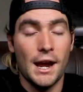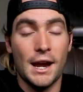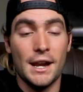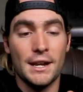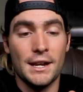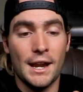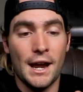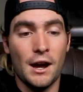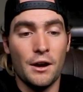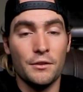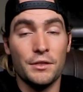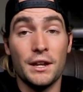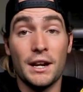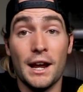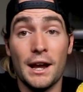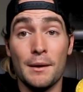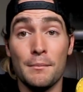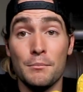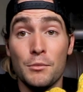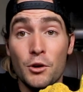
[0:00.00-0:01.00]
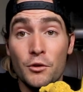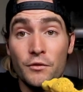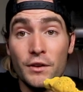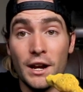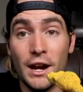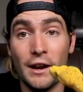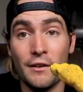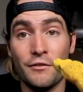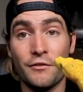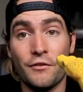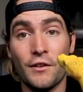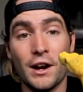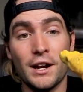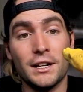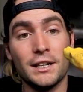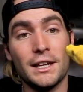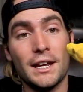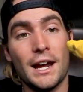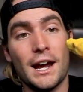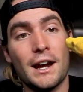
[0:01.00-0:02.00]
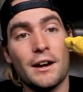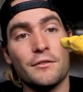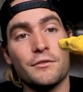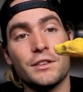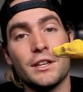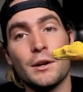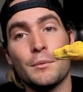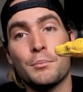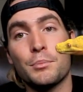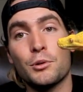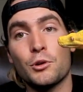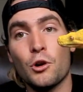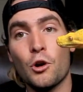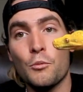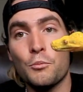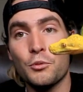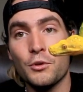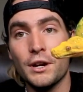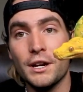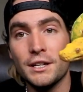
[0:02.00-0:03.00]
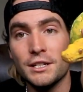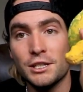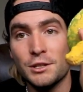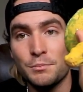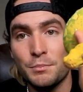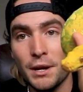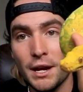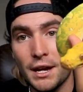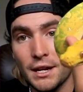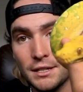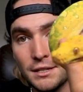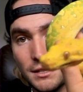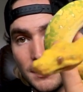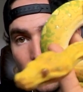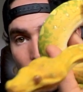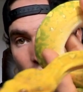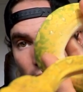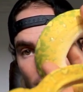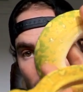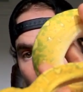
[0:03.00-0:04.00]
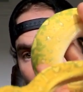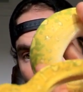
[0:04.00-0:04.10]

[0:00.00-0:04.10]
And now that I am moving, I finally have the appropriate space